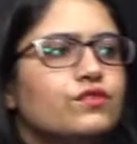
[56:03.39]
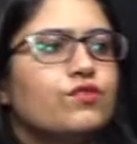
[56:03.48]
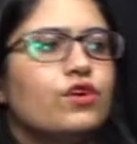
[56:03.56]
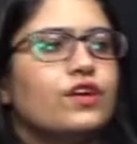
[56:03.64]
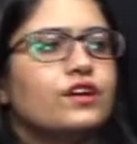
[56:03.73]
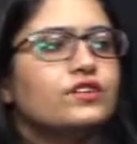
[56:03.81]
the
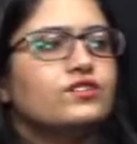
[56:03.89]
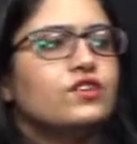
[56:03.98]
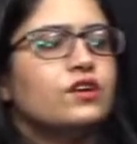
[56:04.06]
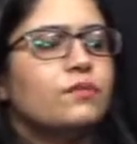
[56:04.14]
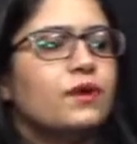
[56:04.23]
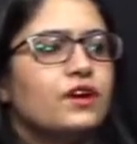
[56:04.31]
following is
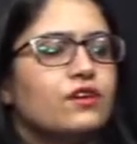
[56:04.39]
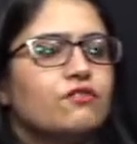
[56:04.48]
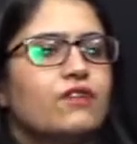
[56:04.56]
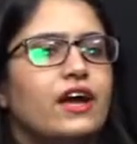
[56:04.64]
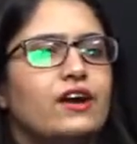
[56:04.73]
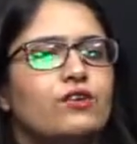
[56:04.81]
not a part of
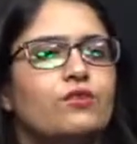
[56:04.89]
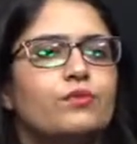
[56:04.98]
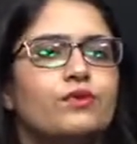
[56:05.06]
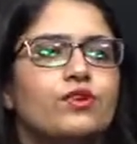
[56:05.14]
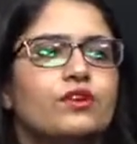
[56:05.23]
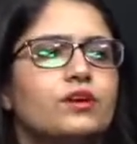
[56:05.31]
lac
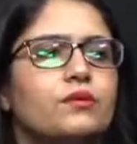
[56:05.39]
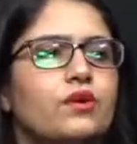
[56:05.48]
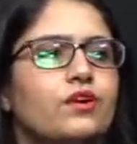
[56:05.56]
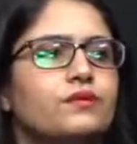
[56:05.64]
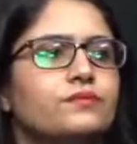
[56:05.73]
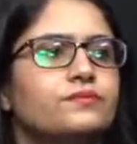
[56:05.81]
operon? Come
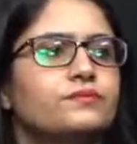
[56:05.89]
on.